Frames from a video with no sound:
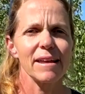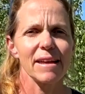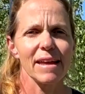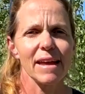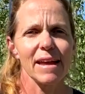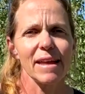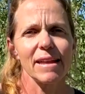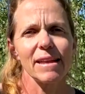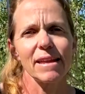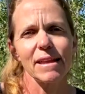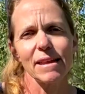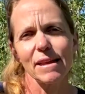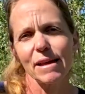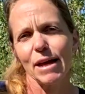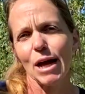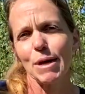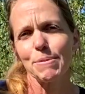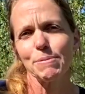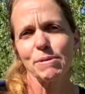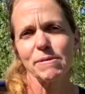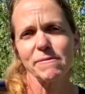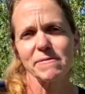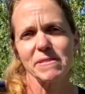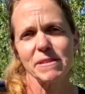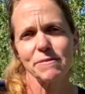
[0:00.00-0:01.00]
again in a
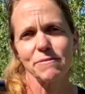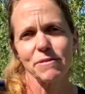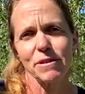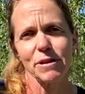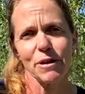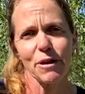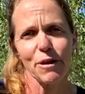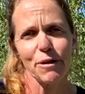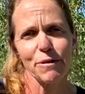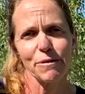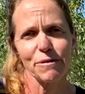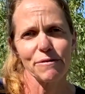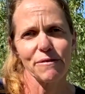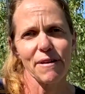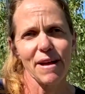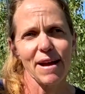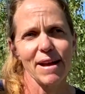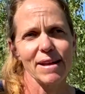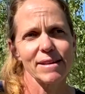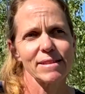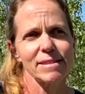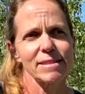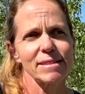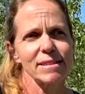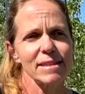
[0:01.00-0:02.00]
couple of different
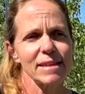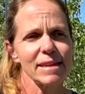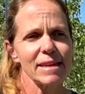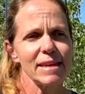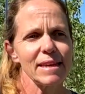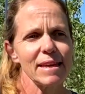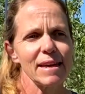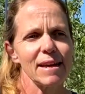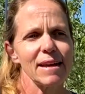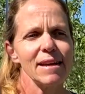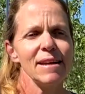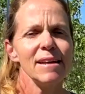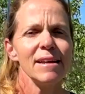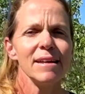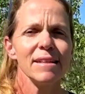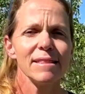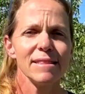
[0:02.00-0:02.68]
cultivars here